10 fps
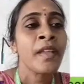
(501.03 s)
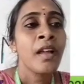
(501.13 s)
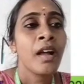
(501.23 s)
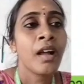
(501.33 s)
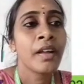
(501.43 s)

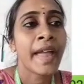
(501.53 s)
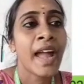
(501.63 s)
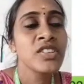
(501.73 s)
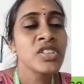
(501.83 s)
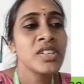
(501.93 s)

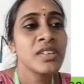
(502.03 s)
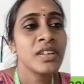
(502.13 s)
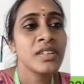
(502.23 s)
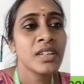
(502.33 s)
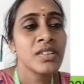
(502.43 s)
Cache
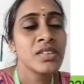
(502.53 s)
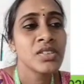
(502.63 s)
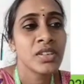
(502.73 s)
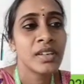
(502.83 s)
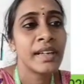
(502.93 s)

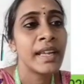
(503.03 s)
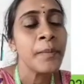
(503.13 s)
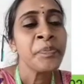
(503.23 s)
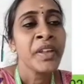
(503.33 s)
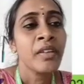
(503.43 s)

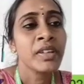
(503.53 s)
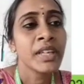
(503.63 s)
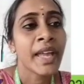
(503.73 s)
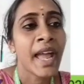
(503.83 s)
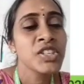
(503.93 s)
intentionally, where
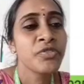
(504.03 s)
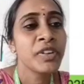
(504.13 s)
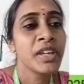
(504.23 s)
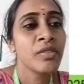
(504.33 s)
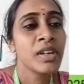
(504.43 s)
the cache
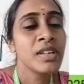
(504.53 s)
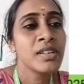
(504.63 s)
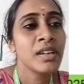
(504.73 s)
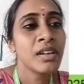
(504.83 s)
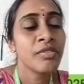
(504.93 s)

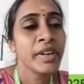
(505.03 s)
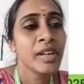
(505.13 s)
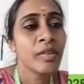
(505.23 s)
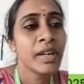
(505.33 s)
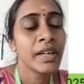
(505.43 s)

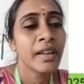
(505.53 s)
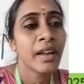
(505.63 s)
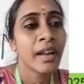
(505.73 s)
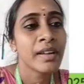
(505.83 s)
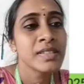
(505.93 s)
frequently
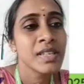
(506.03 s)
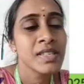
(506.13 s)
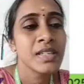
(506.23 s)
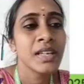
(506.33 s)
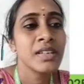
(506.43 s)

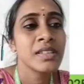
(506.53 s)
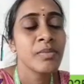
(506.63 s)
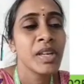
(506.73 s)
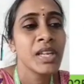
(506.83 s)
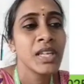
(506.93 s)
accessed
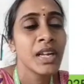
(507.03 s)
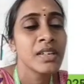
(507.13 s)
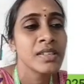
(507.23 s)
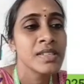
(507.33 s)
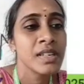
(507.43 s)

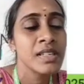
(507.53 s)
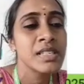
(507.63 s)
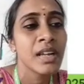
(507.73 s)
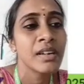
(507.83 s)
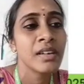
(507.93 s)
intermediate
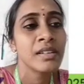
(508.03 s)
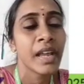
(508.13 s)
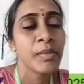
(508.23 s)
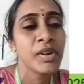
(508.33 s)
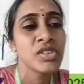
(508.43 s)
results and
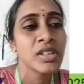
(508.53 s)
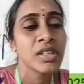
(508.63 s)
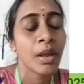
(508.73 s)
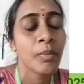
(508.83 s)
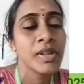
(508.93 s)
dimension
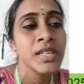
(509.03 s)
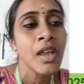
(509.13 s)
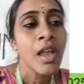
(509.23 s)
tables.